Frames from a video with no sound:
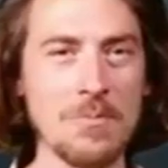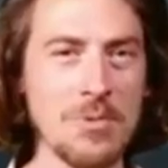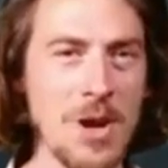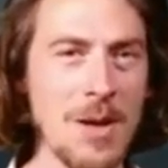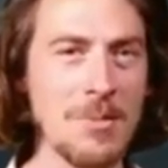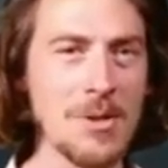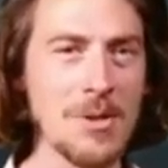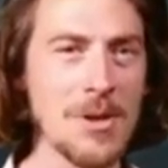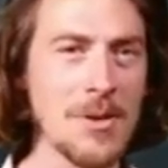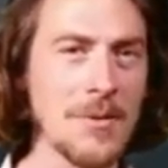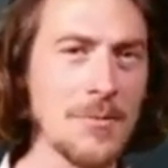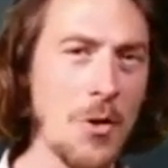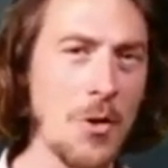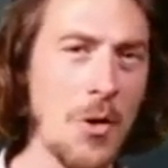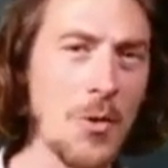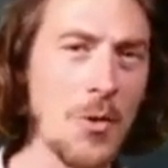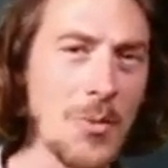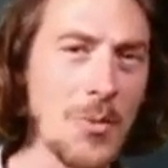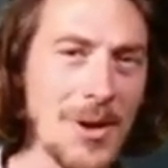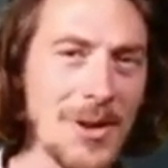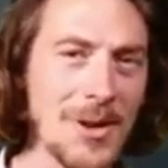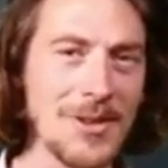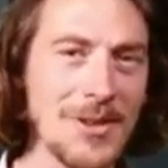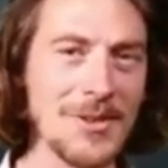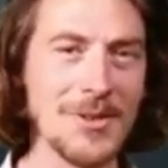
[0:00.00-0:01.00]
You probably have
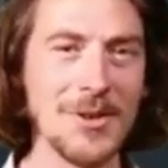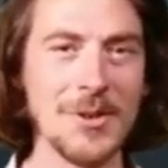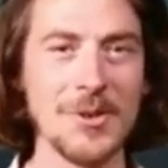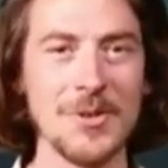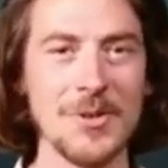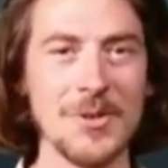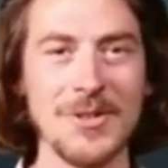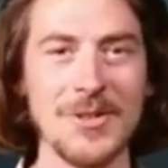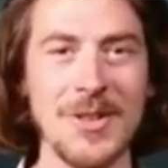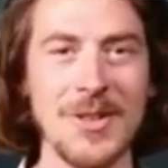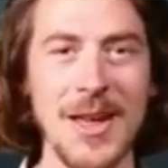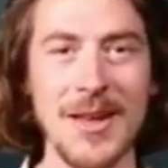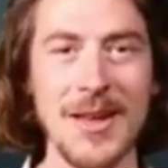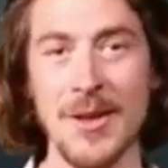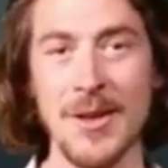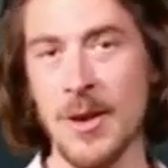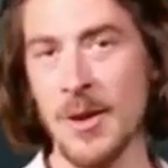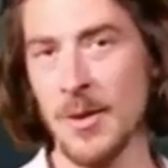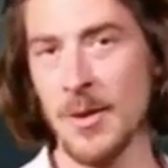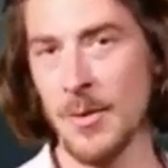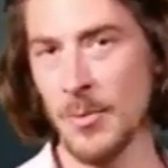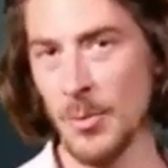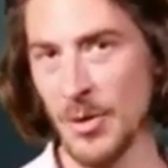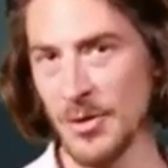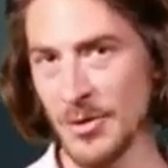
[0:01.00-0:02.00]
already noticed that
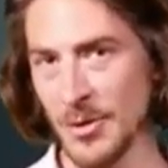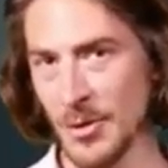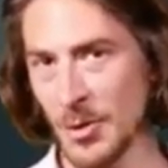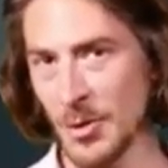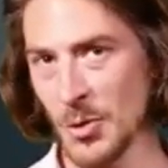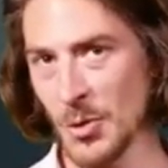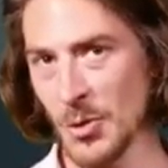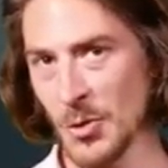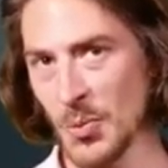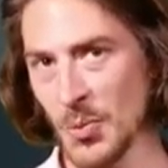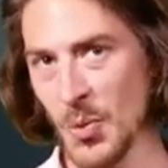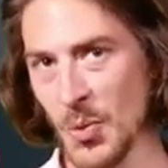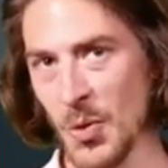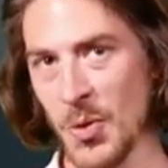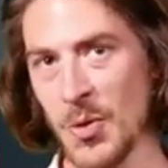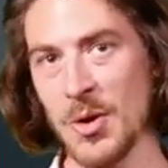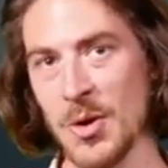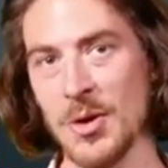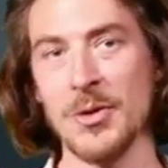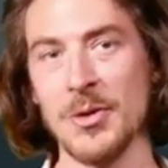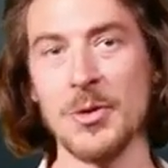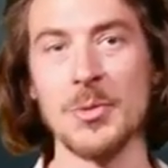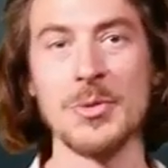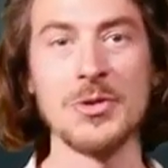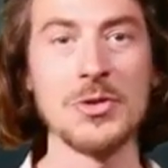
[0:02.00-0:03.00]
with the Cold
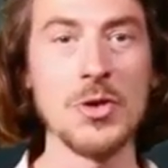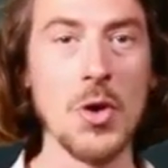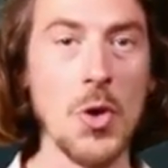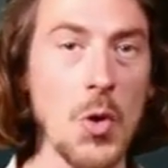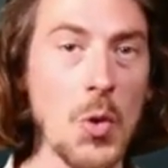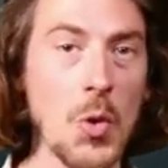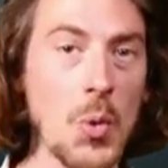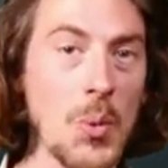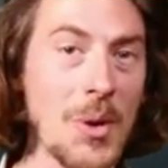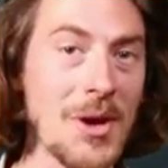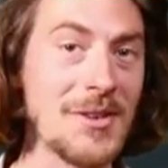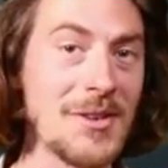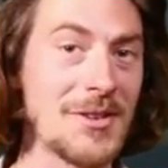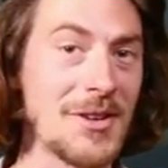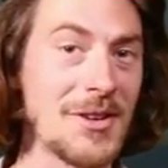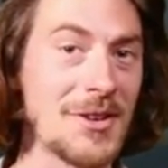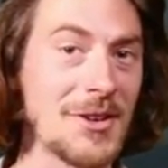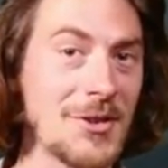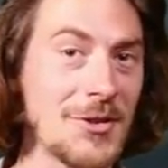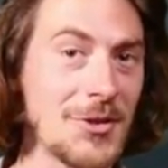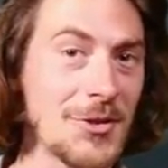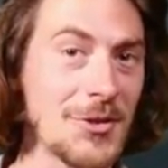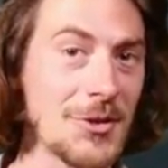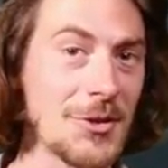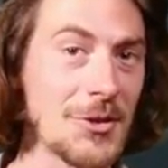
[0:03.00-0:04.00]
War, there was always a
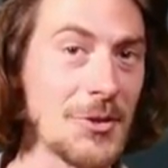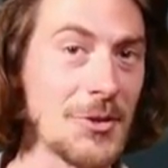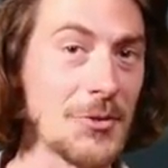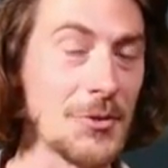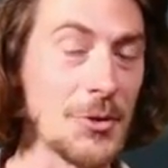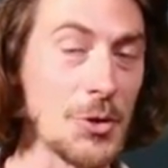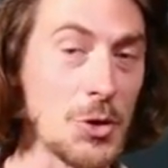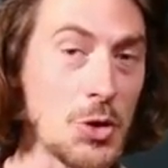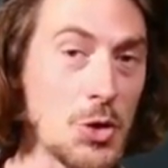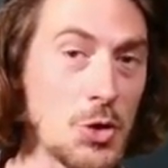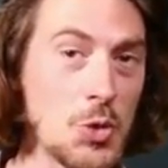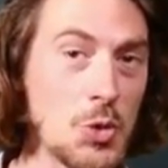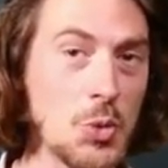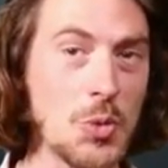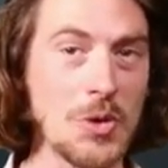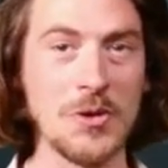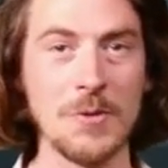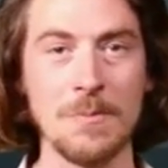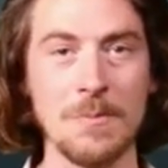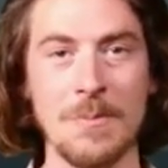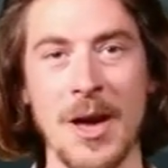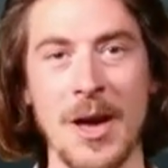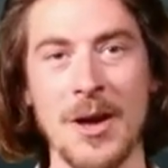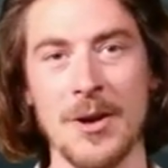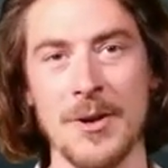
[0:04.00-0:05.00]
concern for who was
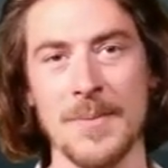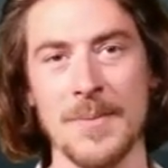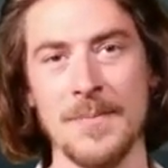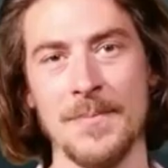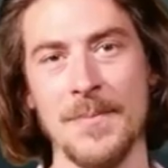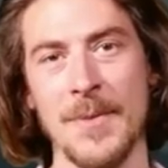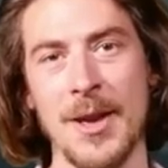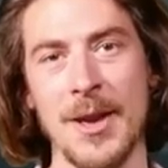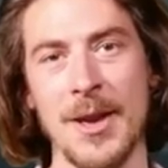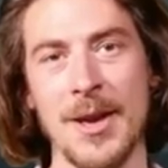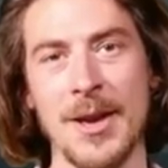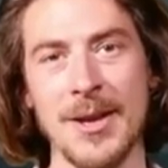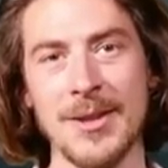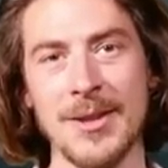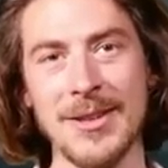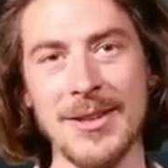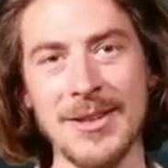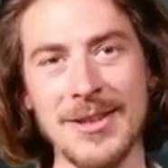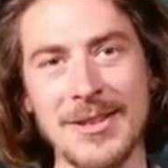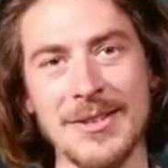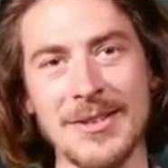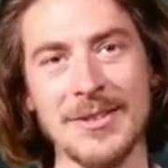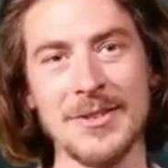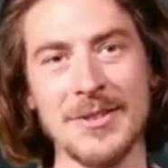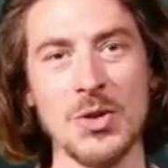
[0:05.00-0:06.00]
better. The
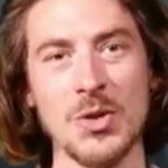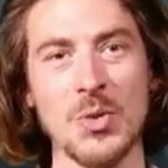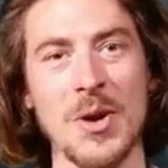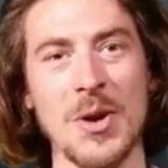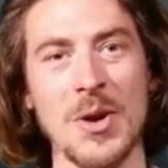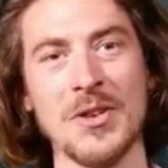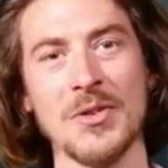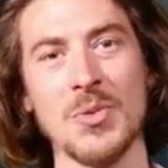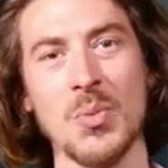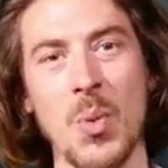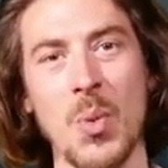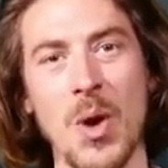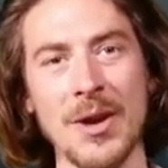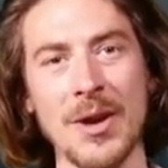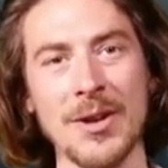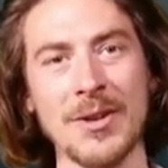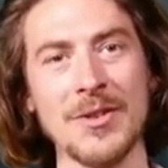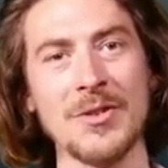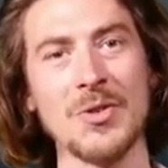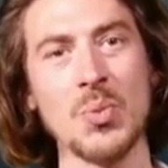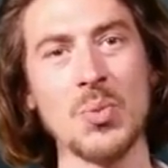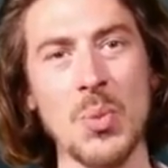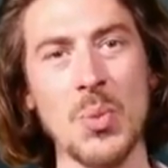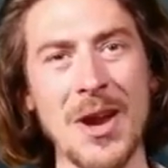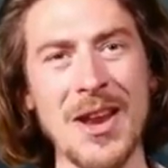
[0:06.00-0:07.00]
East and the West wanted
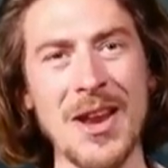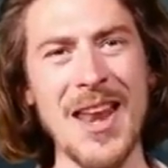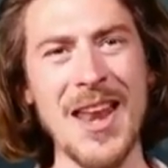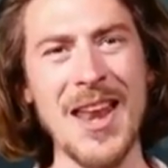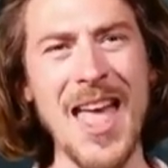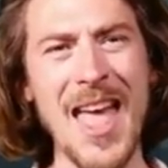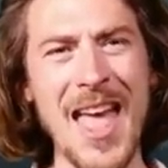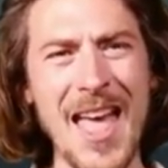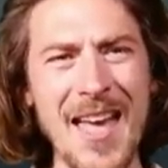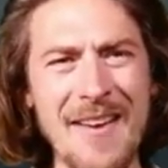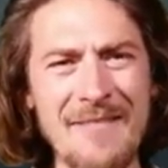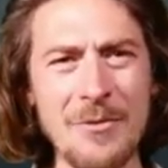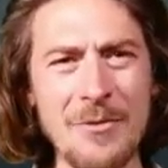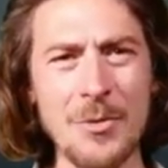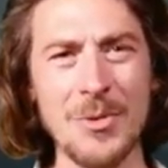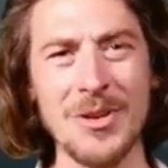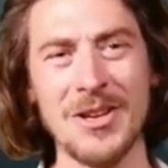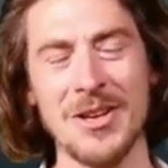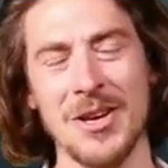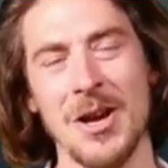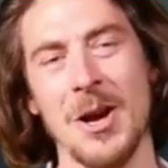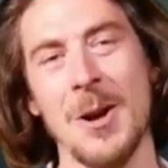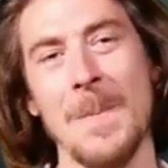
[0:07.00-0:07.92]
to win every